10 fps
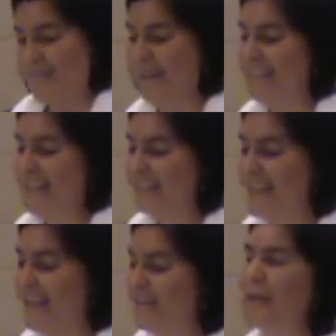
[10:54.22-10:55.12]
But at that
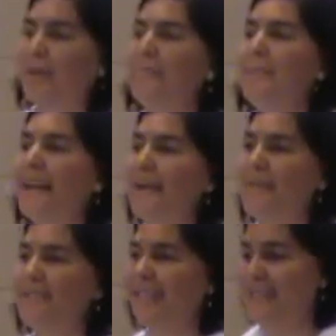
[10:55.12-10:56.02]
time, there were many
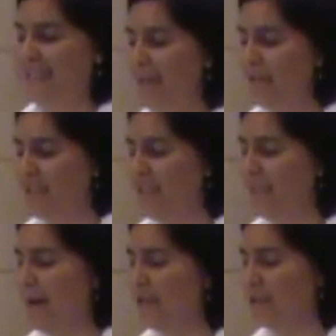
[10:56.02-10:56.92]

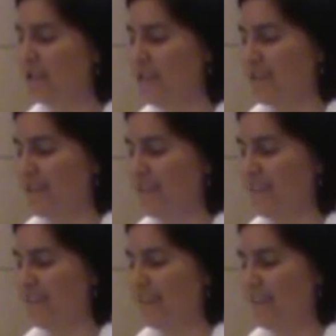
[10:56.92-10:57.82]
misconceptions about
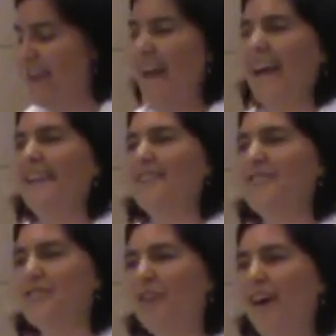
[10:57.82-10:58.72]
Christians and
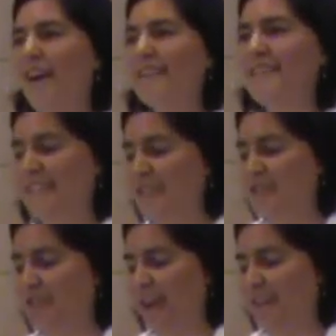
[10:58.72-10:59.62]
a strong
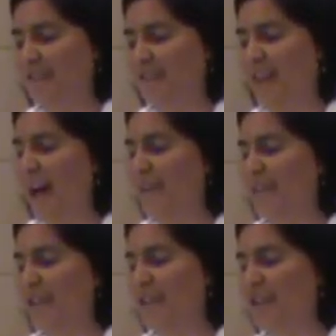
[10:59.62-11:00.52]
distrust
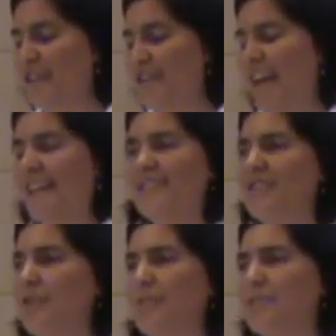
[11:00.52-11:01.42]
of the church and
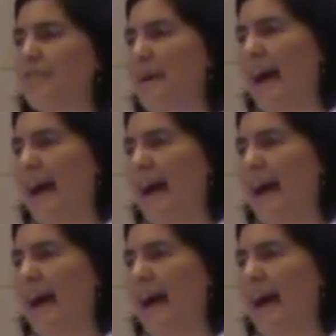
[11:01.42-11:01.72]
its use of